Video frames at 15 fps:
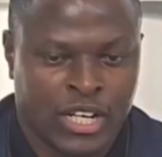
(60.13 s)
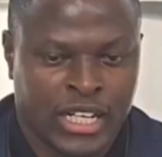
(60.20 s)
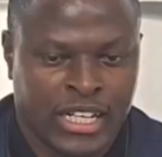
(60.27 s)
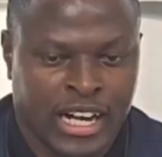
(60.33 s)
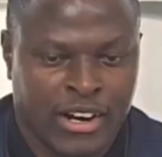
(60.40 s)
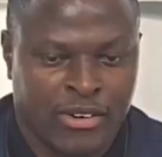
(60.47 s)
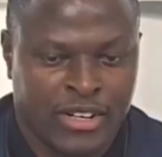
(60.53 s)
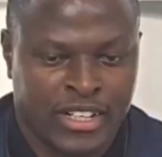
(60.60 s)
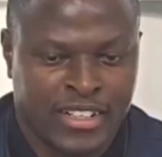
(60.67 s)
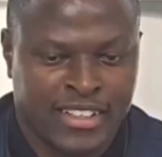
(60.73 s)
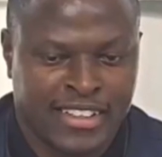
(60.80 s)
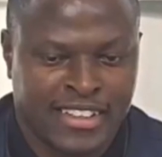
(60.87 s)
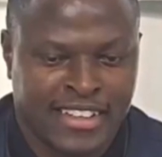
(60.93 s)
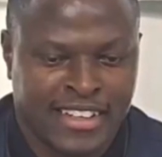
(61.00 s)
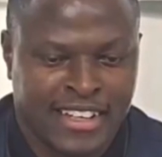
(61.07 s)
going down,
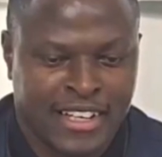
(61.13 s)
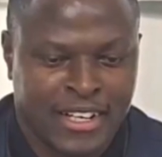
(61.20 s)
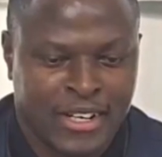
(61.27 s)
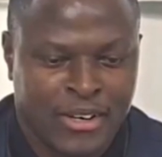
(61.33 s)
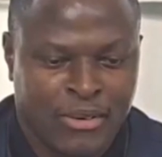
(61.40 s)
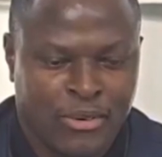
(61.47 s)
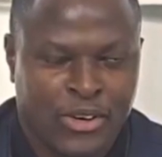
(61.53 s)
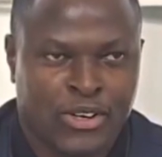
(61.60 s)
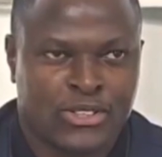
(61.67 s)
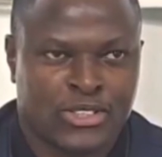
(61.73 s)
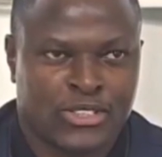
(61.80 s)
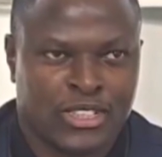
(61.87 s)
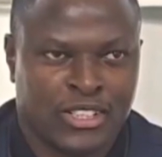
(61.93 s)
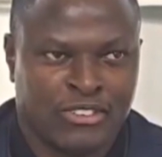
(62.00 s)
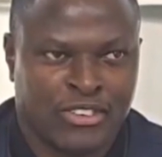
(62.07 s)
we
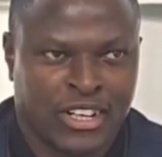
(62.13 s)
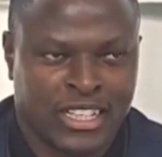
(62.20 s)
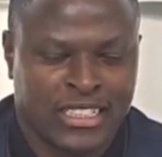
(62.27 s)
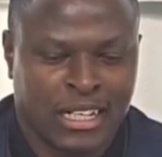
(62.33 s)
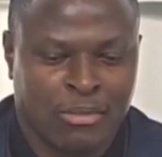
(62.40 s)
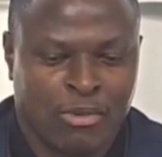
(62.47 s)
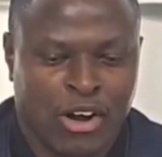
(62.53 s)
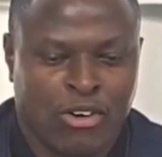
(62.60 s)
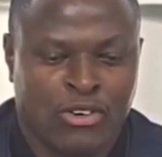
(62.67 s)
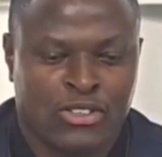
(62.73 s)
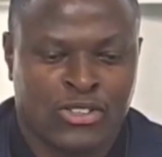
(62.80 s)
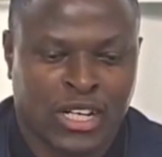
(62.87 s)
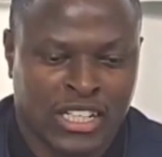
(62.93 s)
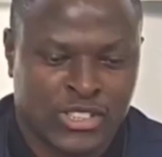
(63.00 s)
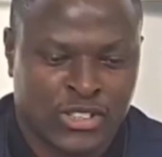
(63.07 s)
also see, for example, a
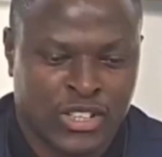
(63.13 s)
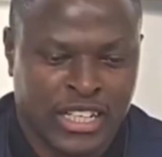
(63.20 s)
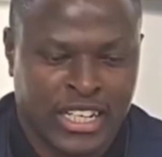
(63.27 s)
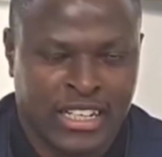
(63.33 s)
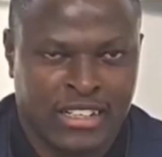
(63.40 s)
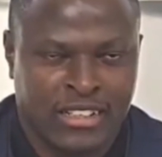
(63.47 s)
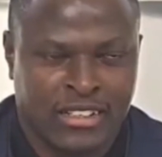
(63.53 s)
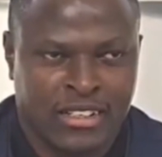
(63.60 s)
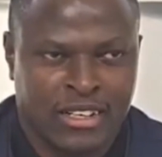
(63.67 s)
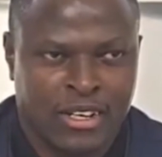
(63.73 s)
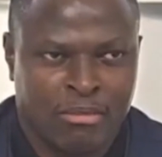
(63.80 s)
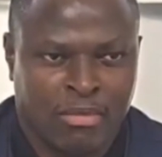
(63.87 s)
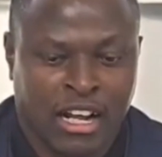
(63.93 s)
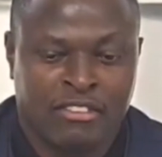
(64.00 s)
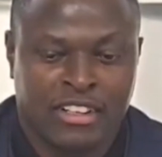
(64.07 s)
contraction in
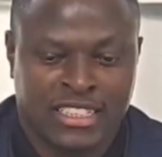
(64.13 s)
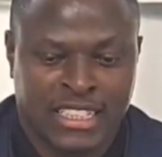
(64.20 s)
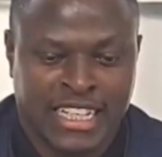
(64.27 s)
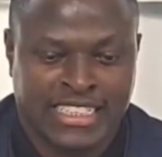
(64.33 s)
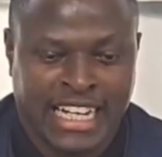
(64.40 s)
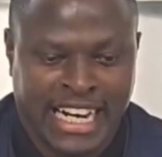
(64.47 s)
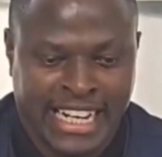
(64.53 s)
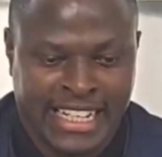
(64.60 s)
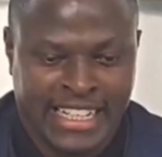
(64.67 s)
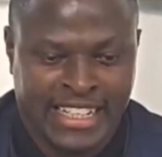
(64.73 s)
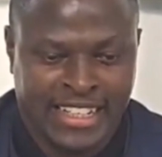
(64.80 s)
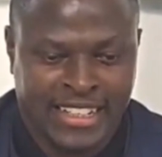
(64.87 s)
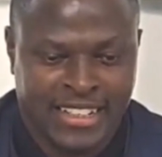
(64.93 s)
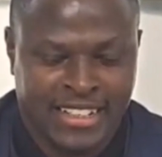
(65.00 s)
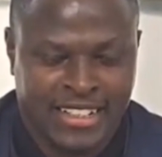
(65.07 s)
private sector
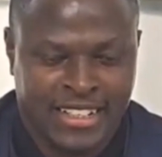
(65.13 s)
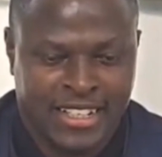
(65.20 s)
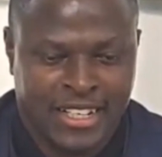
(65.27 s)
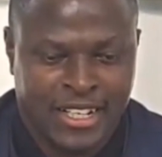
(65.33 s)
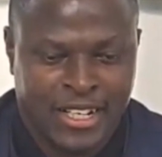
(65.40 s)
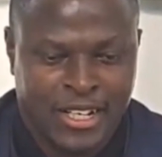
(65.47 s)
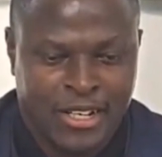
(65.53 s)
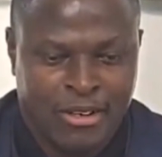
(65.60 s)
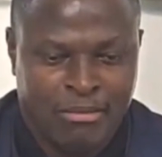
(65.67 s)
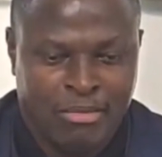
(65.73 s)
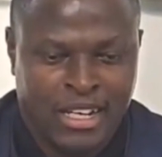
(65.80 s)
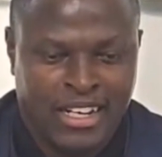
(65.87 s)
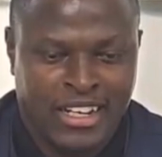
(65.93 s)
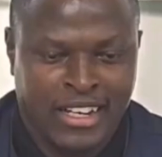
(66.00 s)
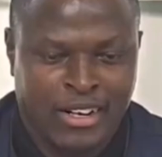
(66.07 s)
lending,
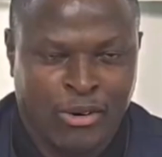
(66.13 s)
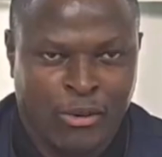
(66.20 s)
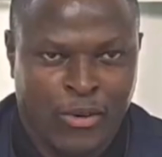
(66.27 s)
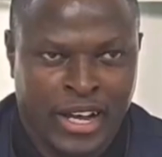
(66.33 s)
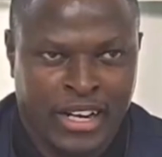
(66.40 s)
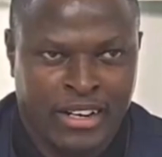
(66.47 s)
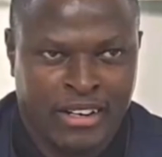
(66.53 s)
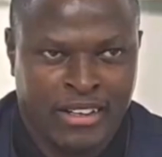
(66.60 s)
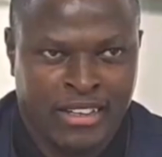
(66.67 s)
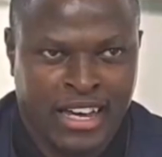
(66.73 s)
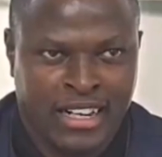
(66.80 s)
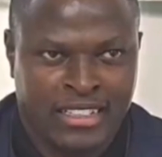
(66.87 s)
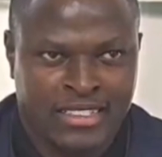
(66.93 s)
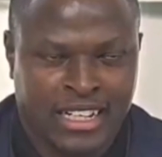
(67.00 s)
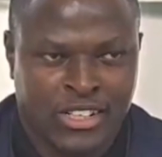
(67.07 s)
meaning when
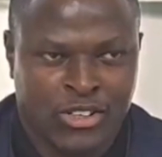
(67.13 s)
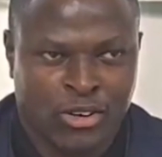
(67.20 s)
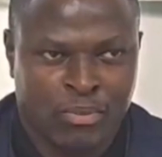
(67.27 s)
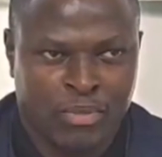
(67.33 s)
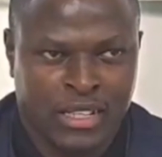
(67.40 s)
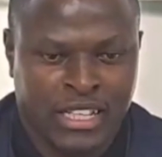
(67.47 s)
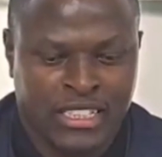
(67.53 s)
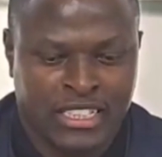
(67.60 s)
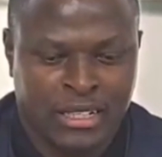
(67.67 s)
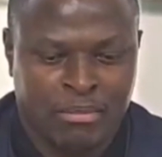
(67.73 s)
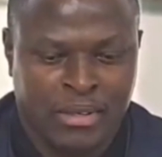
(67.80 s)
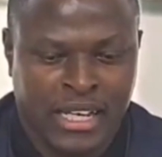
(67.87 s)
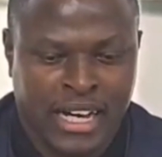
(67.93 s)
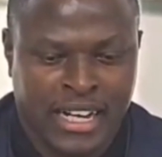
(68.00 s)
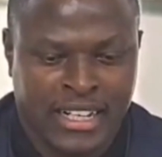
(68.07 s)
there is a drop in the
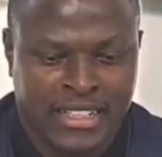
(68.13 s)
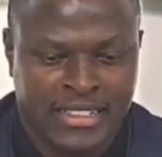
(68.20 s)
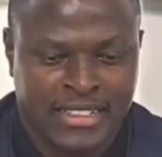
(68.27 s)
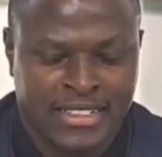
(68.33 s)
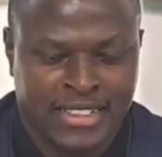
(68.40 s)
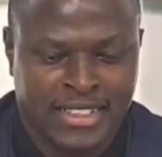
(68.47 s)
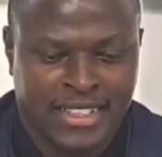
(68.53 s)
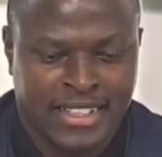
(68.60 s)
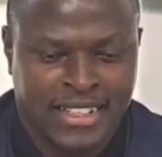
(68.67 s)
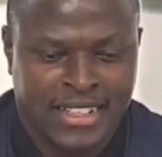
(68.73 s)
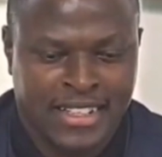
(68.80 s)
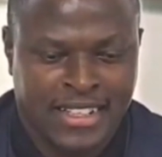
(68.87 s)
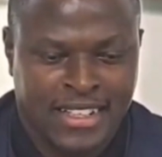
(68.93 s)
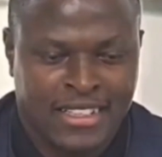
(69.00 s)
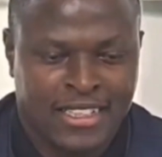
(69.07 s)
CBR rate,
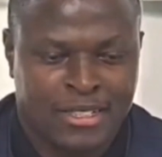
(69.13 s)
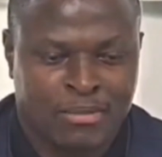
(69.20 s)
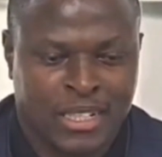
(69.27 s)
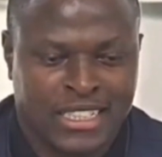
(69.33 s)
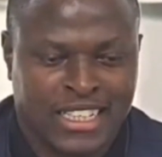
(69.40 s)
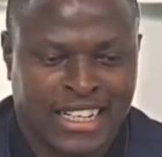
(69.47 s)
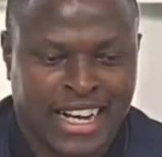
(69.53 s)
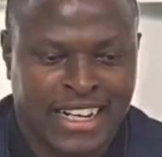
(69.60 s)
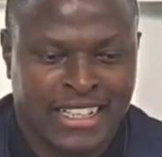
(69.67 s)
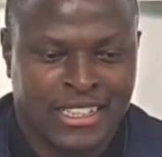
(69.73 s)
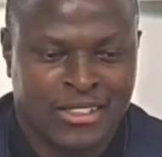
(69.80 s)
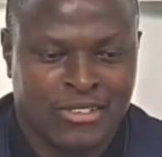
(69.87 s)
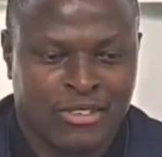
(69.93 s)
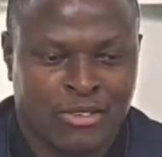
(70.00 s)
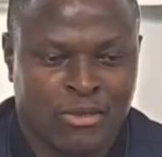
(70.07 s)
it is
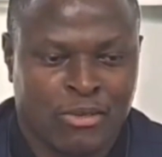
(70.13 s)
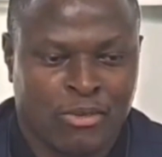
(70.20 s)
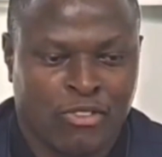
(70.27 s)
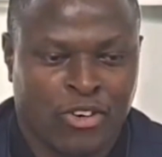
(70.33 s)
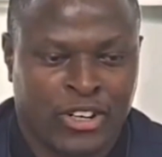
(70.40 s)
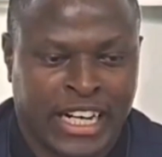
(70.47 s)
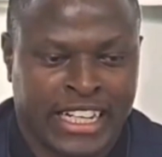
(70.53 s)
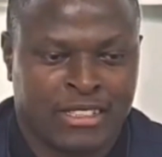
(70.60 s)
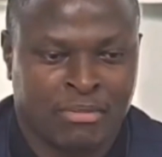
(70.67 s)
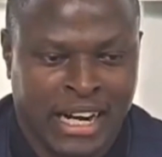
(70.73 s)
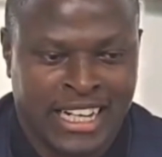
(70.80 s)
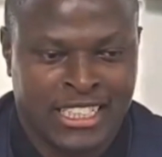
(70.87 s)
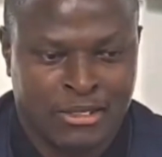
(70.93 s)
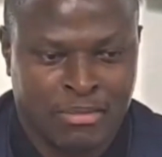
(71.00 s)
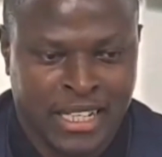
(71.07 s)
basically for debt
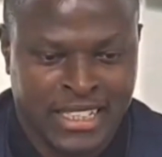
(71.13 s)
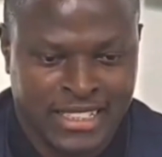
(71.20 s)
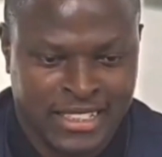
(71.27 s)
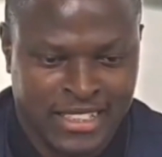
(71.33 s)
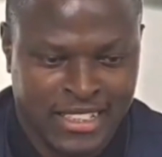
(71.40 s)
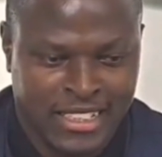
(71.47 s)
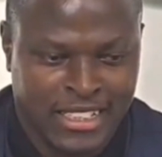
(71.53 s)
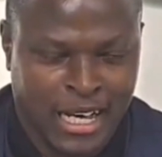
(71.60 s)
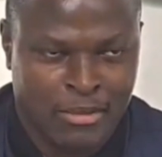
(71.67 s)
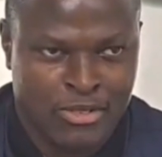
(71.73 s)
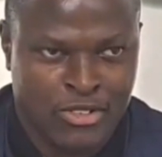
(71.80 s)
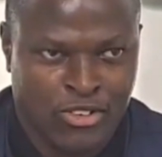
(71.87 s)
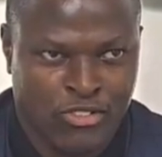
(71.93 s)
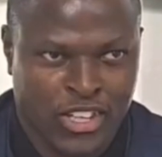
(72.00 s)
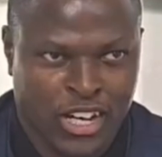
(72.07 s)
management in
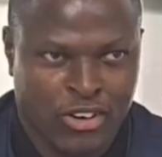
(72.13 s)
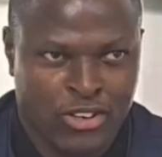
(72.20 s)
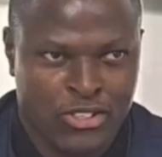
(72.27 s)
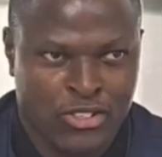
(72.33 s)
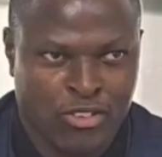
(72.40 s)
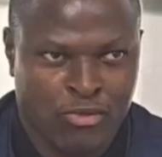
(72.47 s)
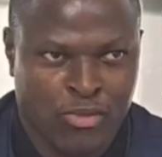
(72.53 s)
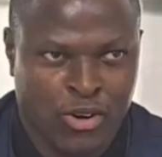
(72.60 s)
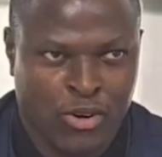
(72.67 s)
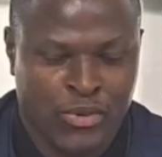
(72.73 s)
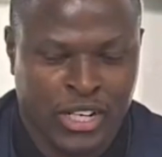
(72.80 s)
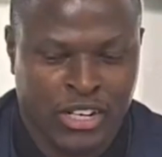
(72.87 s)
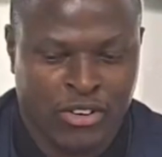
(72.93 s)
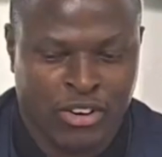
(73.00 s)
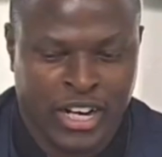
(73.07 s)
terms of the cost of
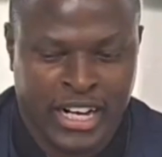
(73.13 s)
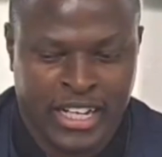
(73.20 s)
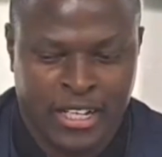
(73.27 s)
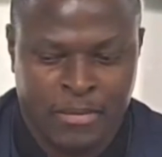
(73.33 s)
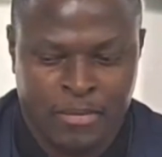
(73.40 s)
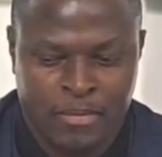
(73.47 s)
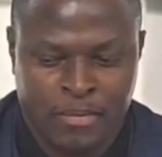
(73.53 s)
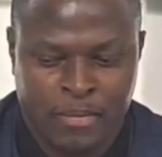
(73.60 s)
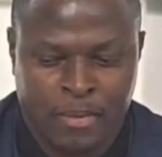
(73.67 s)
borrowing locally.